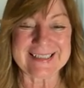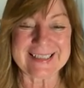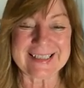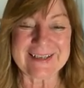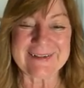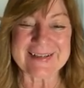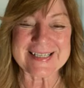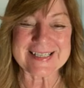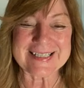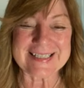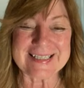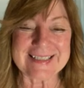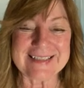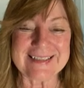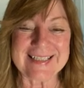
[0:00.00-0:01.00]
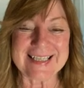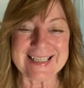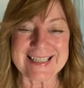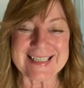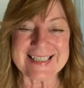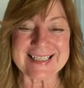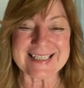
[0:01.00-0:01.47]
It was still in
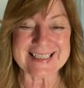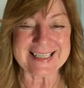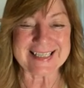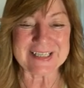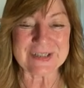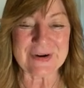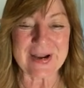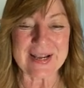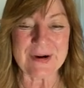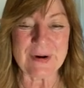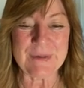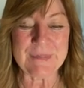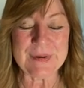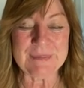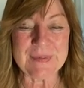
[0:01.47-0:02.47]
the distance, so I opened